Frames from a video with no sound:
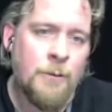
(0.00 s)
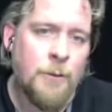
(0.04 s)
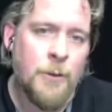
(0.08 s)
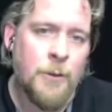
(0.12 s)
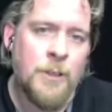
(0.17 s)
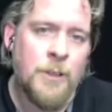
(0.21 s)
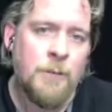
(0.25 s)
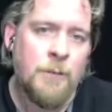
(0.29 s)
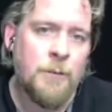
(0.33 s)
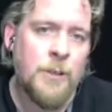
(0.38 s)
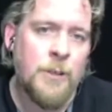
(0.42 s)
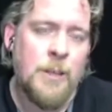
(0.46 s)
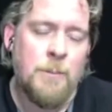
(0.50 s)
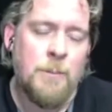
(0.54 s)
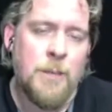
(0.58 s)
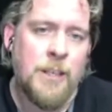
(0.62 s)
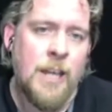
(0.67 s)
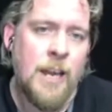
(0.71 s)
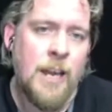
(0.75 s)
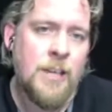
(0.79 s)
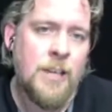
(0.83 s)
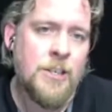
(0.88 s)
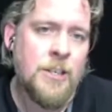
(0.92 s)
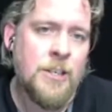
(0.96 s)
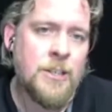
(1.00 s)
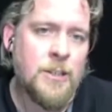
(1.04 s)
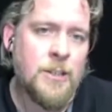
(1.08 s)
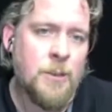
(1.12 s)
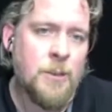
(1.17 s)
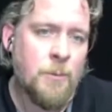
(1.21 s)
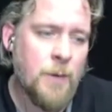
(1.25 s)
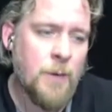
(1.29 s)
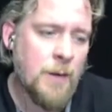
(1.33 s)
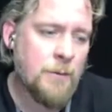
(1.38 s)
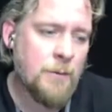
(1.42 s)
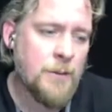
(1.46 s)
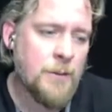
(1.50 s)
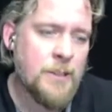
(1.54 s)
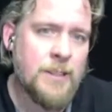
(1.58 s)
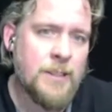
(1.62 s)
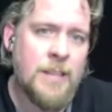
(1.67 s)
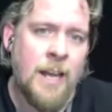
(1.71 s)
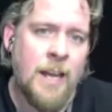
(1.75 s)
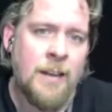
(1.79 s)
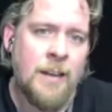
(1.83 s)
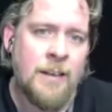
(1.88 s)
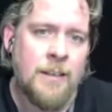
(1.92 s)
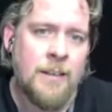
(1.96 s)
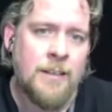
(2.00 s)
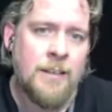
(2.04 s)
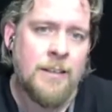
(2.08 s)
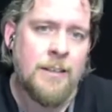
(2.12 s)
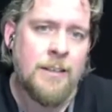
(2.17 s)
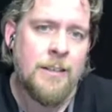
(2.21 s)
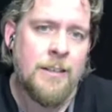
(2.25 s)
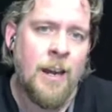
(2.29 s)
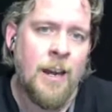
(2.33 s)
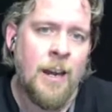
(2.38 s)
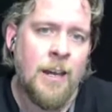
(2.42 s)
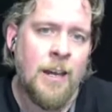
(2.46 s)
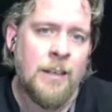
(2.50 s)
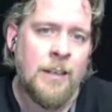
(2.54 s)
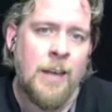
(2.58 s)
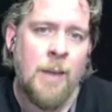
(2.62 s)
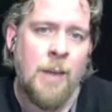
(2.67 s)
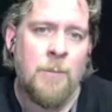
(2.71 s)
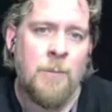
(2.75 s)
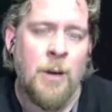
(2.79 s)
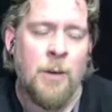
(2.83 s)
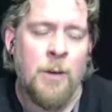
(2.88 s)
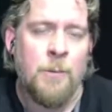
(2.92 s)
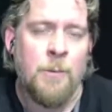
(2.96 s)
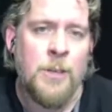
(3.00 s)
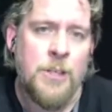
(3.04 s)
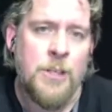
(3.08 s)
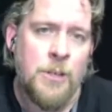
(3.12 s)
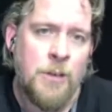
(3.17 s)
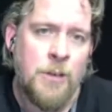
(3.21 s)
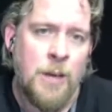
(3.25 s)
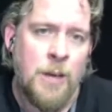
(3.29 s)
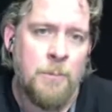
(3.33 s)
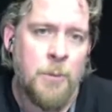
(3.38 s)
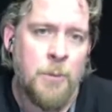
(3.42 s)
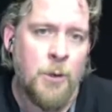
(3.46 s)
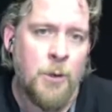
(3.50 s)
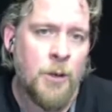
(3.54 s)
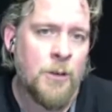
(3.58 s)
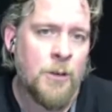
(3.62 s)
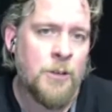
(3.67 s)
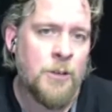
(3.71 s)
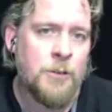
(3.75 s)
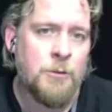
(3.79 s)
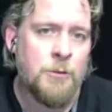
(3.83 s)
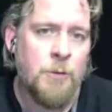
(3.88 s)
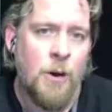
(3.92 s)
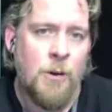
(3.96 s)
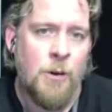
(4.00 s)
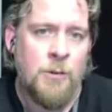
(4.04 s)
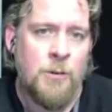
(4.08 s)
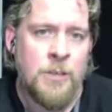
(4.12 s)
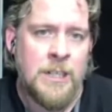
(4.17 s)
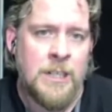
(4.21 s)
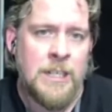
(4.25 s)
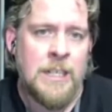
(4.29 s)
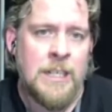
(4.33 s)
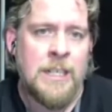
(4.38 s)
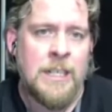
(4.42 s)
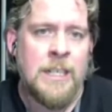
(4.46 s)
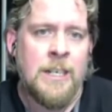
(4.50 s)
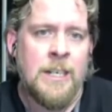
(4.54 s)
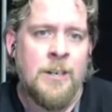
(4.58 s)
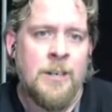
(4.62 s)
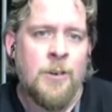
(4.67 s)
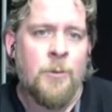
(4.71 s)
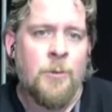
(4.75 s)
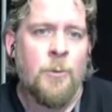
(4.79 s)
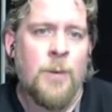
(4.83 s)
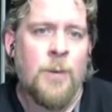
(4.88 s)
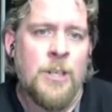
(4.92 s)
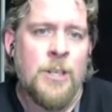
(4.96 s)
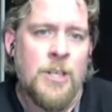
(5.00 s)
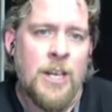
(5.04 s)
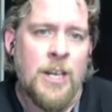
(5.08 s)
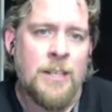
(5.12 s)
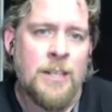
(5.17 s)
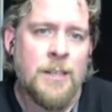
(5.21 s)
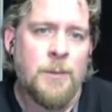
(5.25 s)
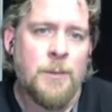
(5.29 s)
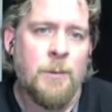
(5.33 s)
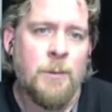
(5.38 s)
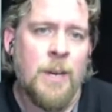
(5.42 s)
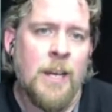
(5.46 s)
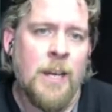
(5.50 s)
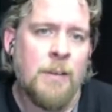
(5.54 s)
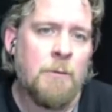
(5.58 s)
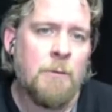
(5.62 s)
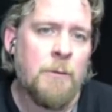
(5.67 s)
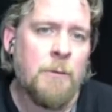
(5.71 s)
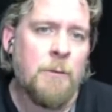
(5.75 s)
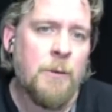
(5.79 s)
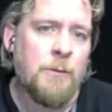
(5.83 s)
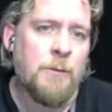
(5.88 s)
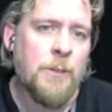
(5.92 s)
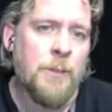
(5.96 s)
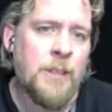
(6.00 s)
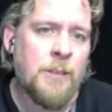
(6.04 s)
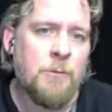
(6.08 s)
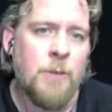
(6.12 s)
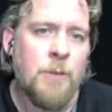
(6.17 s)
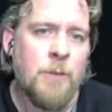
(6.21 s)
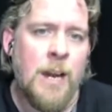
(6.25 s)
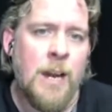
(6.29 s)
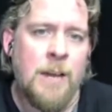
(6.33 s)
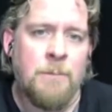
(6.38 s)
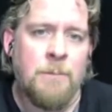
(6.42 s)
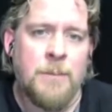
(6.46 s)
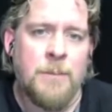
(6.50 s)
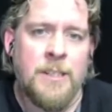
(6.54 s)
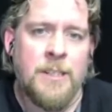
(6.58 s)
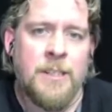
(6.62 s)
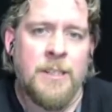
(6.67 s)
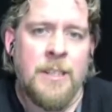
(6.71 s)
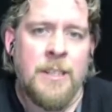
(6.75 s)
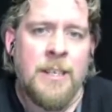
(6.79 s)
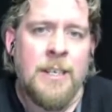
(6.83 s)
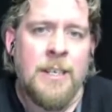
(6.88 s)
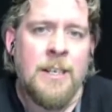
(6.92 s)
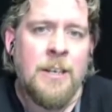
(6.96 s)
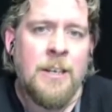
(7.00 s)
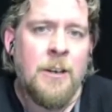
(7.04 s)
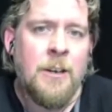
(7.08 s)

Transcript: for different applications. So we have a standard camera which you can put on a drone, which has 350 grams.